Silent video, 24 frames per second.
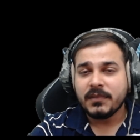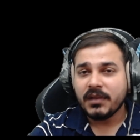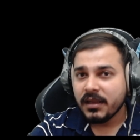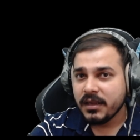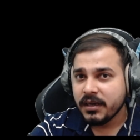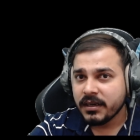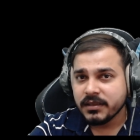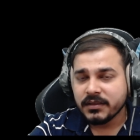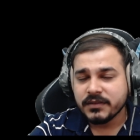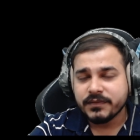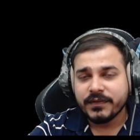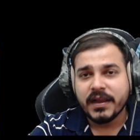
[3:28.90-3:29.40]

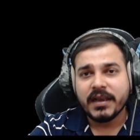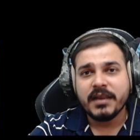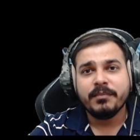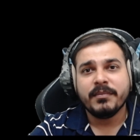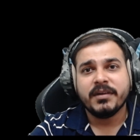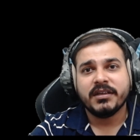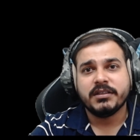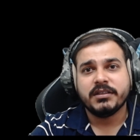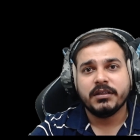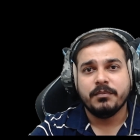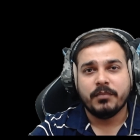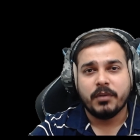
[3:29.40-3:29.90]
It is very
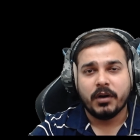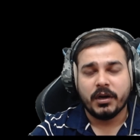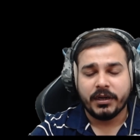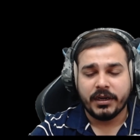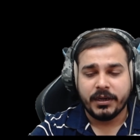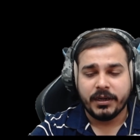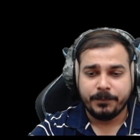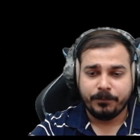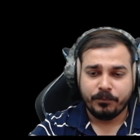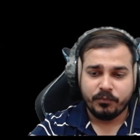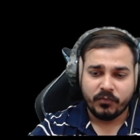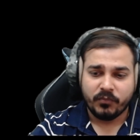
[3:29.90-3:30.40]
much
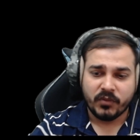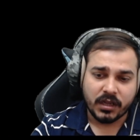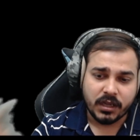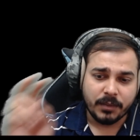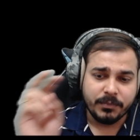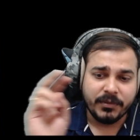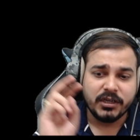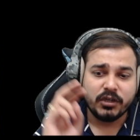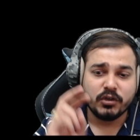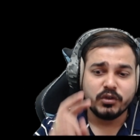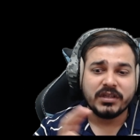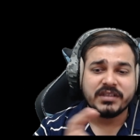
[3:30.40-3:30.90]
important. Now
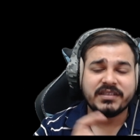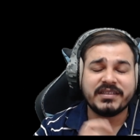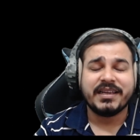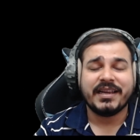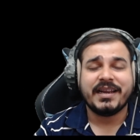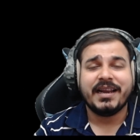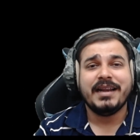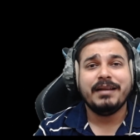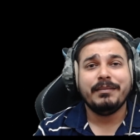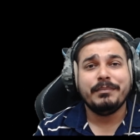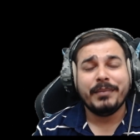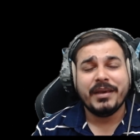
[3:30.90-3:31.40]
coming to the
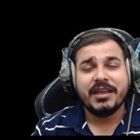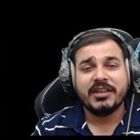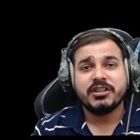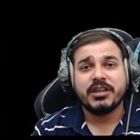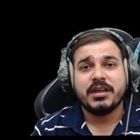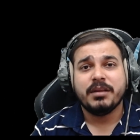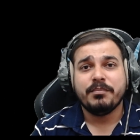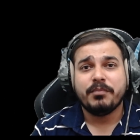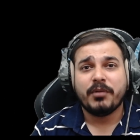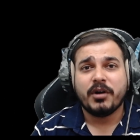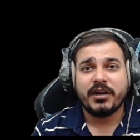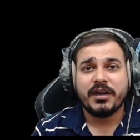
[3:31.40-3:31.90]
second
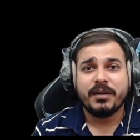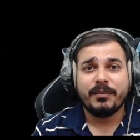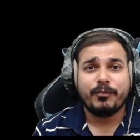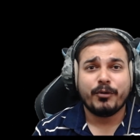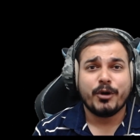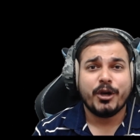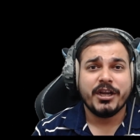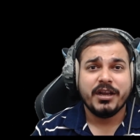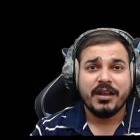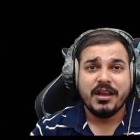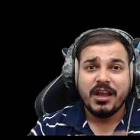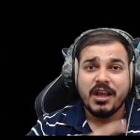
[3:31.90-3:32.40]
major important
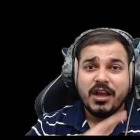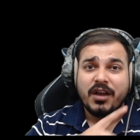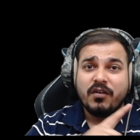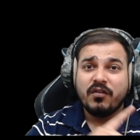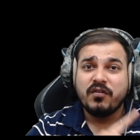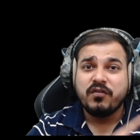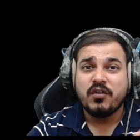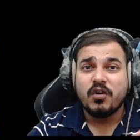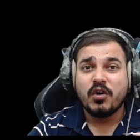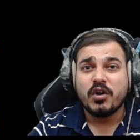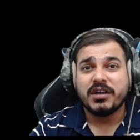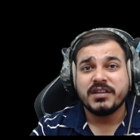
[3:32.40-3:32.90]
point,
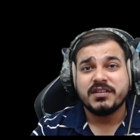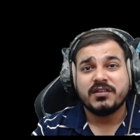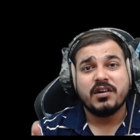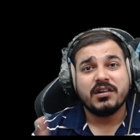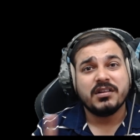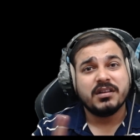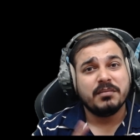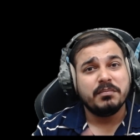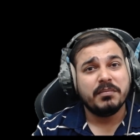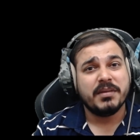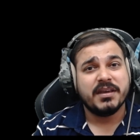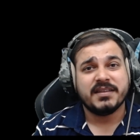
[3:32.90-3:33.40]
focus
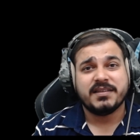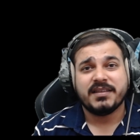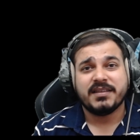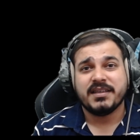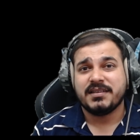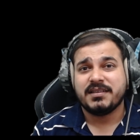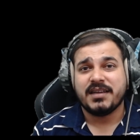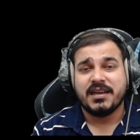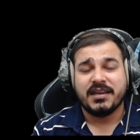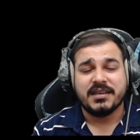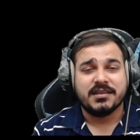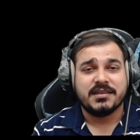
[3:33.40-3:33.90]
on the
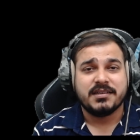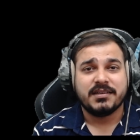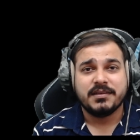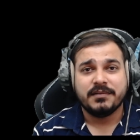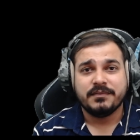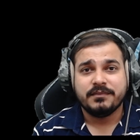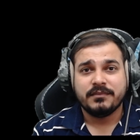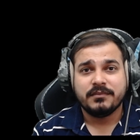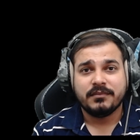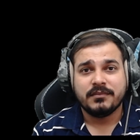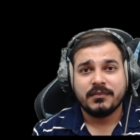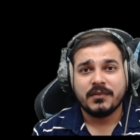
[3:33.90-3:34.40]
basics, guys,
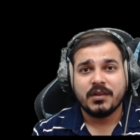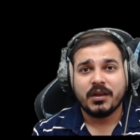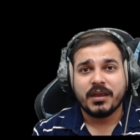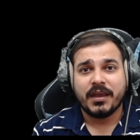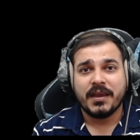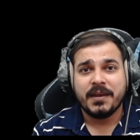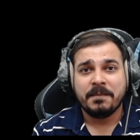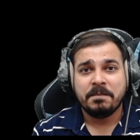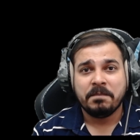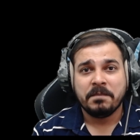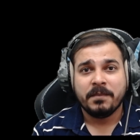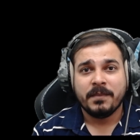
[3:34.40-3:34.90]

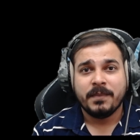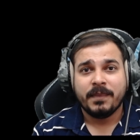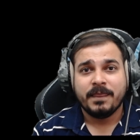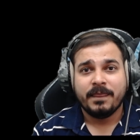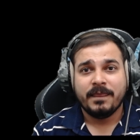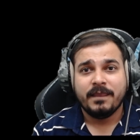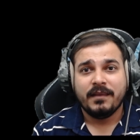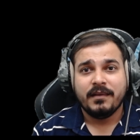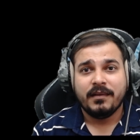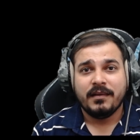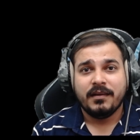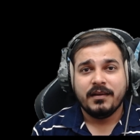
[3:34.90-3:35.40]
okay?
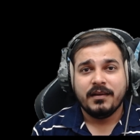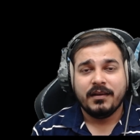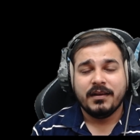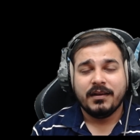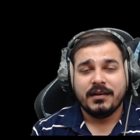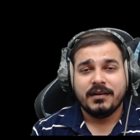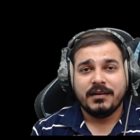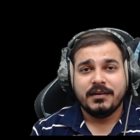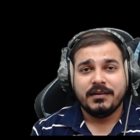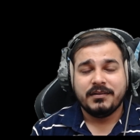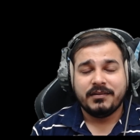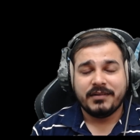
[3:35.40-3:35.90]

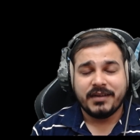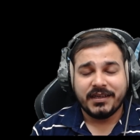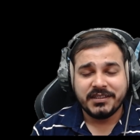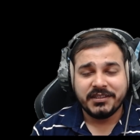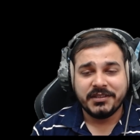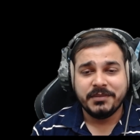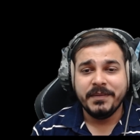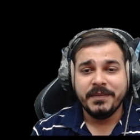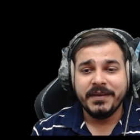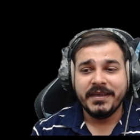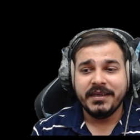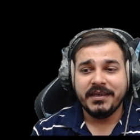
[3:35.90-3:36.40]

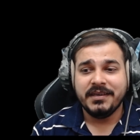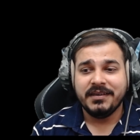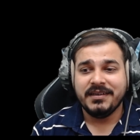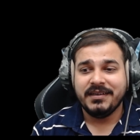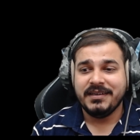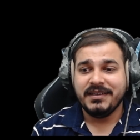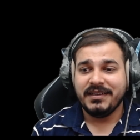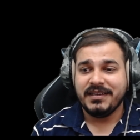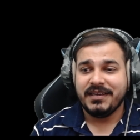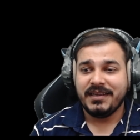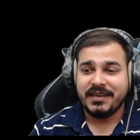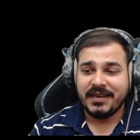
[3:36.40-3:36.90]
Trust me,
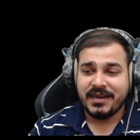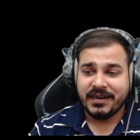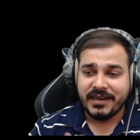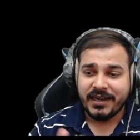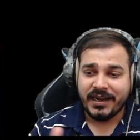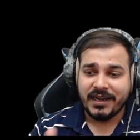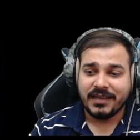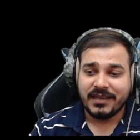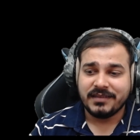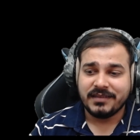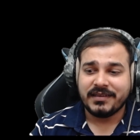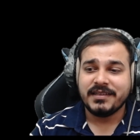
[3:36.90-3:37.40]
in a
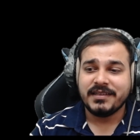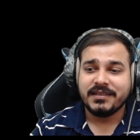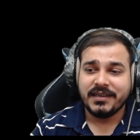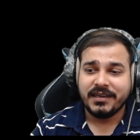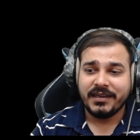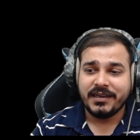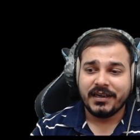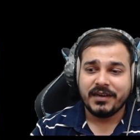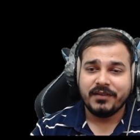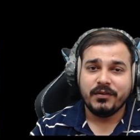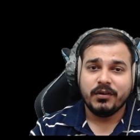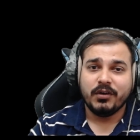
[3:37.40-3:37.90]
data science
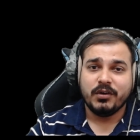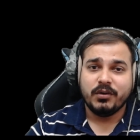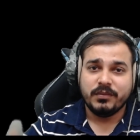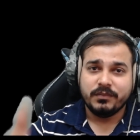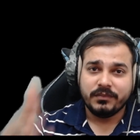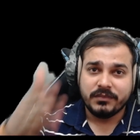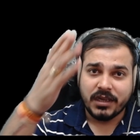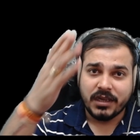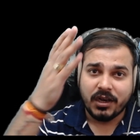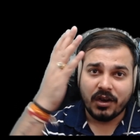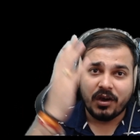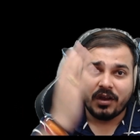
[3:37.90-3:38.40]
interview,
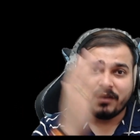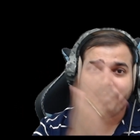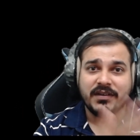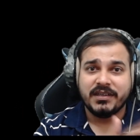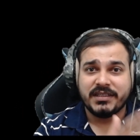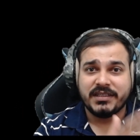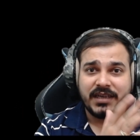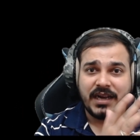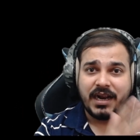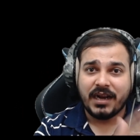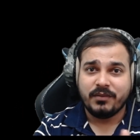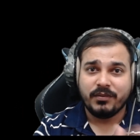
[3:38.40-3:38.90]
they'll
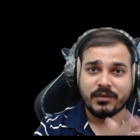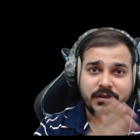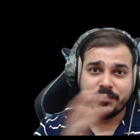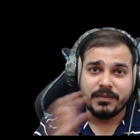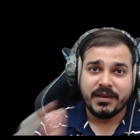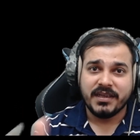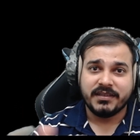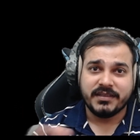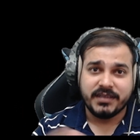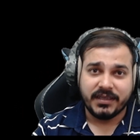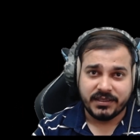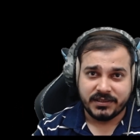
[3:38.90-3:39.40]
always start with
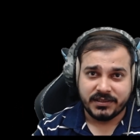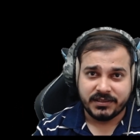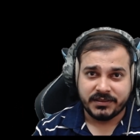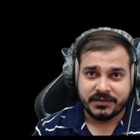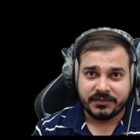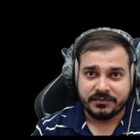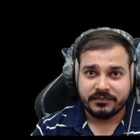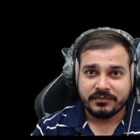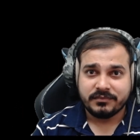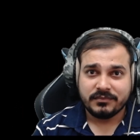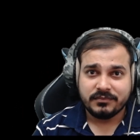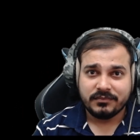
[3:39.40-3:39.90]

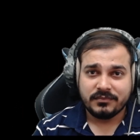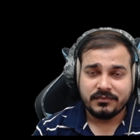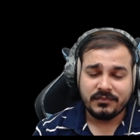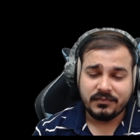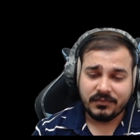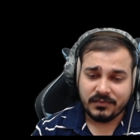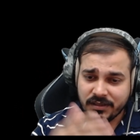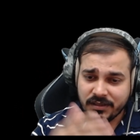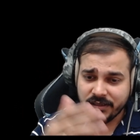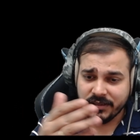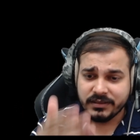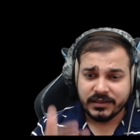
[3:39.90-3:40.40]
basics.
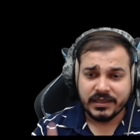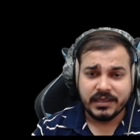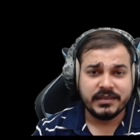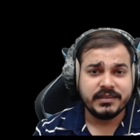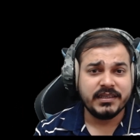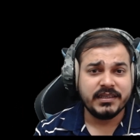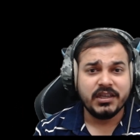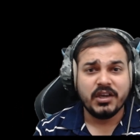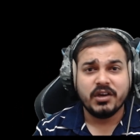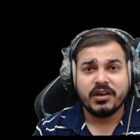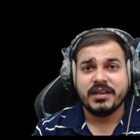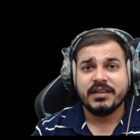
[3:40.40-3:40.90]
They'll
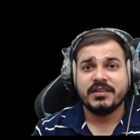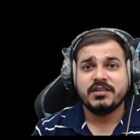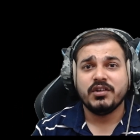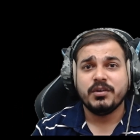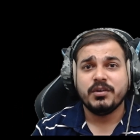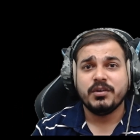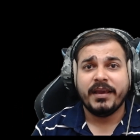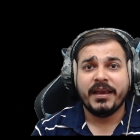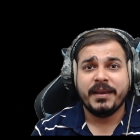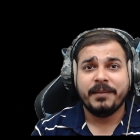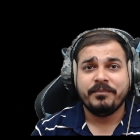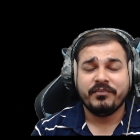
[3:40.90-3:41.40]
see your
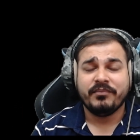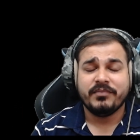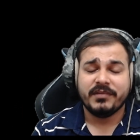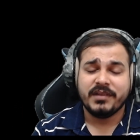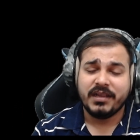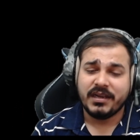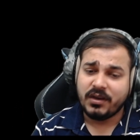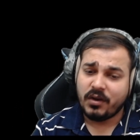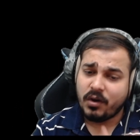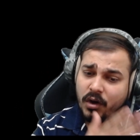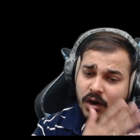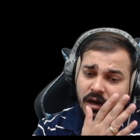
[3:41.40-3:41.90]
resume,
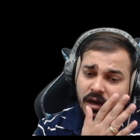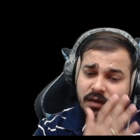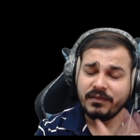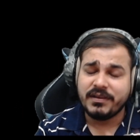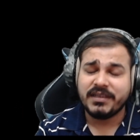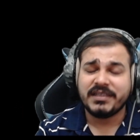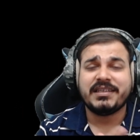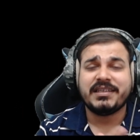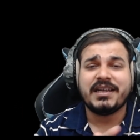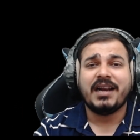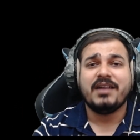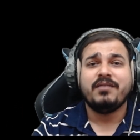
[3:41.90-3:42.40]
they'll
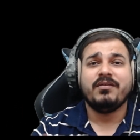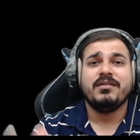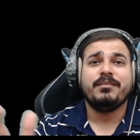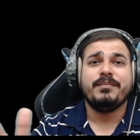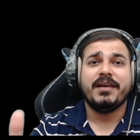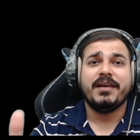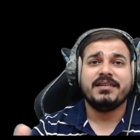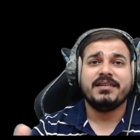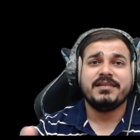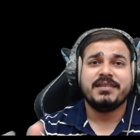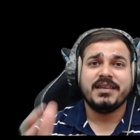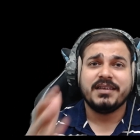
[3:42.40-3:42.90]
always start with
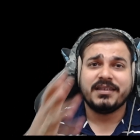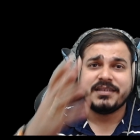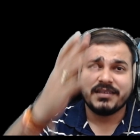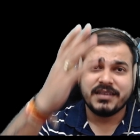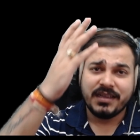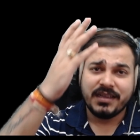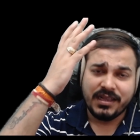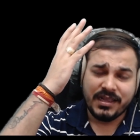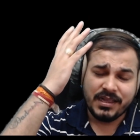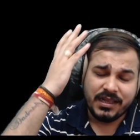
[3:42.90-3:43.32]
basics.